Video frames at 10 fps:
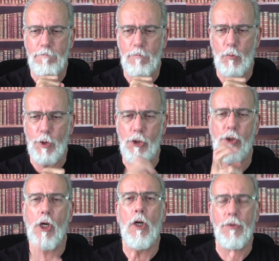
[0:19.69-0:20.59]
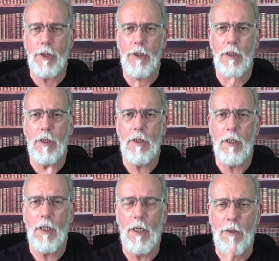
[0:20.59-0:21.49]
result
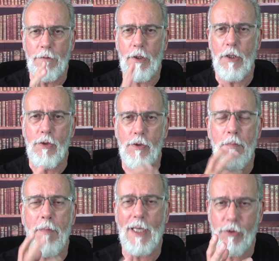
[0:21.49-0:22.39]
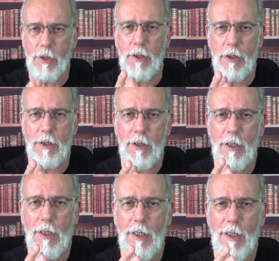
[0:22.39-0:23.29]
of his message.
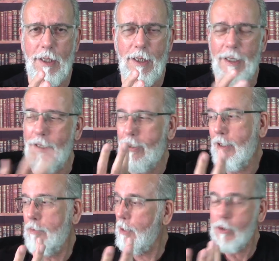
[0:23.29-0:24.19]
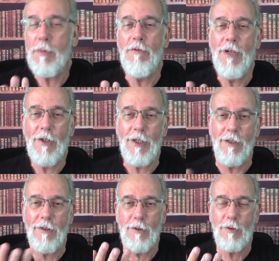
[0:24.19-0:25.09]
It must be
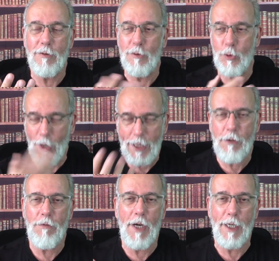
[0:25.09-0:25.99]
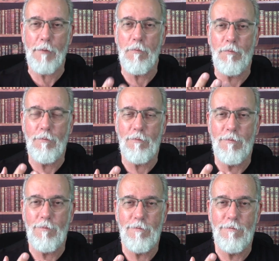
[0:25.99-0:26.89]
very gratifying
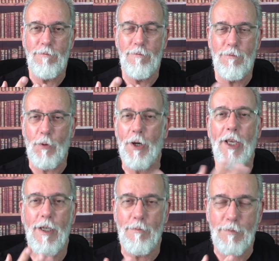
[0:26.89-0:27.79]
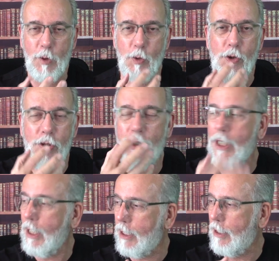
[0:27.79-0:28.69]
for him to
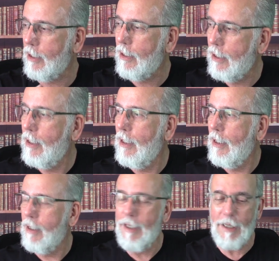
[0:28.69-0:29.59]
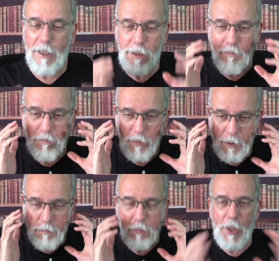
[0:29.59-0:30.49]
see that
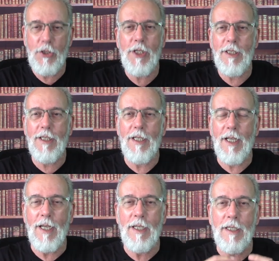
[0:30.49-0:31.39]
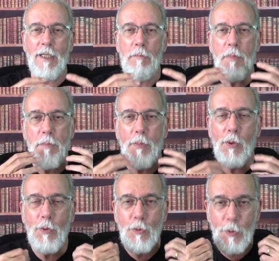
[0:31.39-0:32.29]
he preached and the
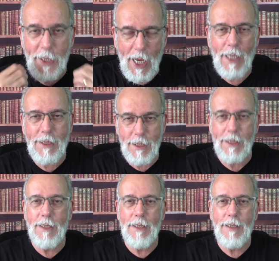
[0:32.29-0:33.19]
people reacted.